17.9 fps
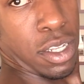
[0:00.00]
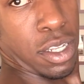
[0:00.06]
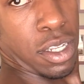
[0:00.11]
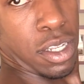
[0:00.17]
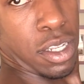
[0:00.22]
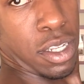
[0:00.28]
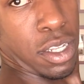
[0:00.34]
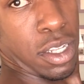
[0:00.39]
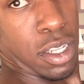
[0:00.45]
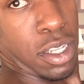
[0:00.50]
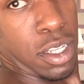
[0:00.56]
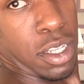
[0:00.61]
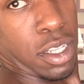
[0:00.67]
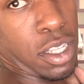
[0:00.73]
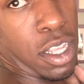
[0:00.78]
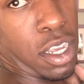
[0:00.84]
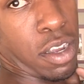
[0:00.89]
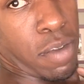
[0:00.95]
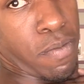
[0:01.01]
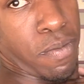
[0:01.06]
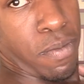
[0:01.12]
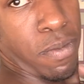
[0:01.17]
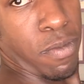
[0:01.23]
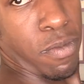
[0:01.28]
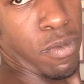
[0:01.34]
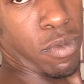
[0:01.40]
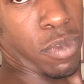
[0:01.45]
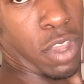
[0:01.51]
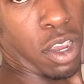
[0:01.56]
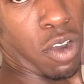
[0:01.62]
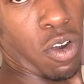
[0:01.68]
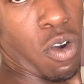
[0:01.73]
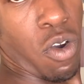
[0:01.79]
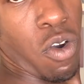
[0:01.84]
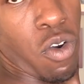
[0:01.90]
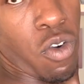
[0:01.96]
this is like
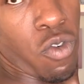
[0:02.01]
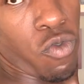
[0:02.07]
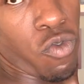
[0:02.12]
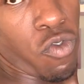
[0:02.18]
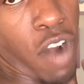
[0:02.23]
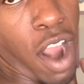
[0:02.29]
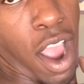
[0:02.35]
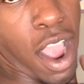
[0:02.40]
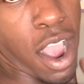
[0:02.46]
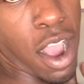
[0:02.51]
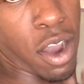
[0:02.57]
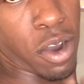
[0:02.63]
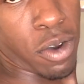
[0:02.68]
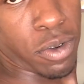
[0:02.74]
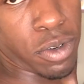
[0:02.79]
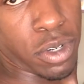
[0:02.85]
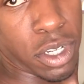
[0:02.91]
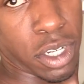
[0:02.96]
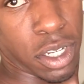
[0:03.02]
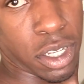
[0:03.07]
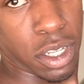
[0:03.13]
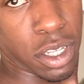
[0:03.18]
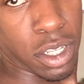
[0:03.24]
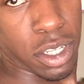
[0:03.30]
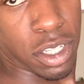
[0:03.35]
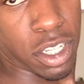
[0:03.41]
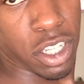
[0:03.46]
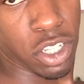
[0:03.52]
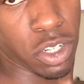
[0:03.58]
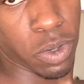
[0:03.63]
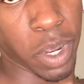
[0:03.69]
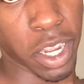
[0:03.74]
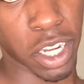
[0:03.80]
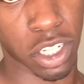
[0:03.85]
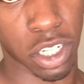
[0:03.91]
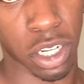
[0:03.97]
a whole round
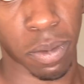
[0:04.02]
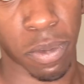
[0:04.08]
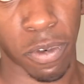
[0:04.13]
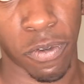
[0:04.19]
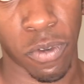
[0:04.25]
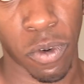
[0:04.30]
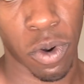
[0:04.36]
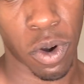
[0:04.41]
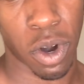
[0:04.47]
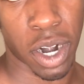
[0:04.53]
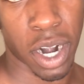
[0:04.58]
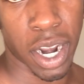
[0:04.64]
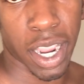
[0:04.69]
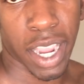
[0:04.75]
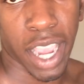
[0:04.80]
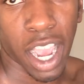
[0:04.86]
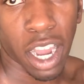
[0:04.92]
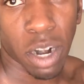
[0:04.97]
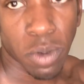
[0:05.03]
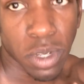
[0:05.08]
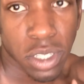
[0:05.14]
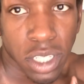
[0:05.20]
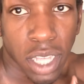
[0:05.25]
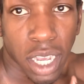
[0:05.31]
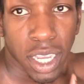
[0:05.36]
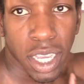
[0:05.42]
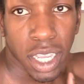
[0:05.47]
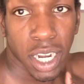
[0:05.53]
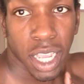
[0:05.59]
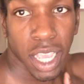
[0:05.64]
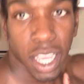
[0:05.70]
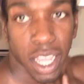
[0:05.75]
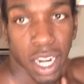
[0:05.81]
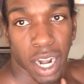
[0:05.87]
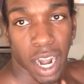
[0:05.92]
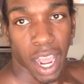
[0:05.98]
situation. Before it kind of was sunken
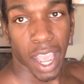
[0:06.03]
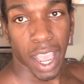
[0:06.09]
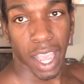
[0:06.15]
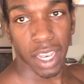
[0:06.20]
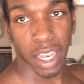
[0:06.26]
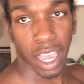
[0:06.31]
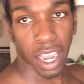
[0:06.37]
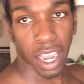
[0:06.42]
in and I had